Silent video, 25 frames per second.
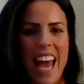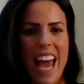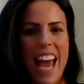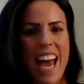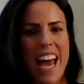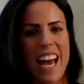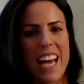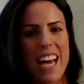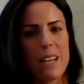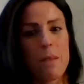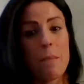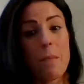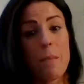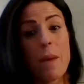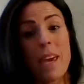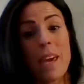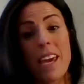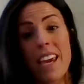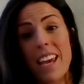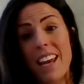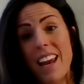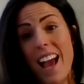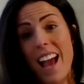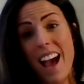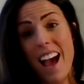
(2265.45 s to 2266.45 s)
and
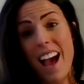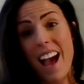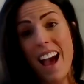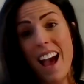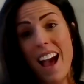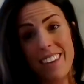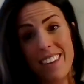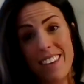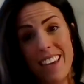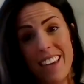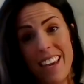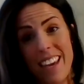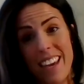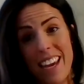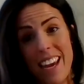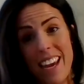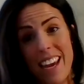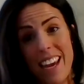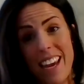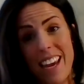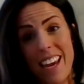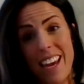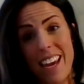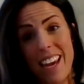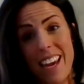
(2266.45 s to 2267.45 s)
being an athlete
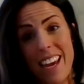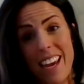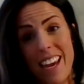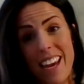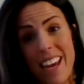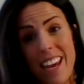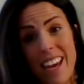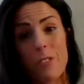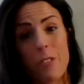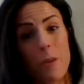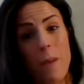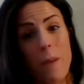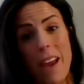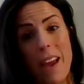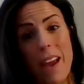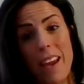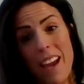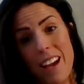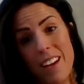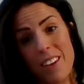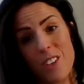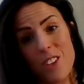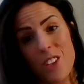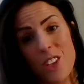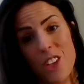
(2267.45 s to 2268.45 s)
and winning medals for
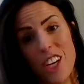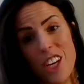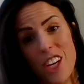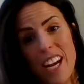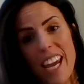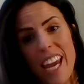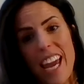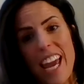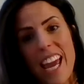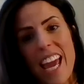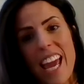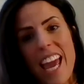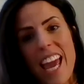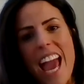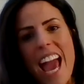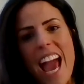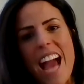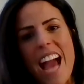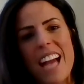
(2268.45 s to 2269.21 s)
my country.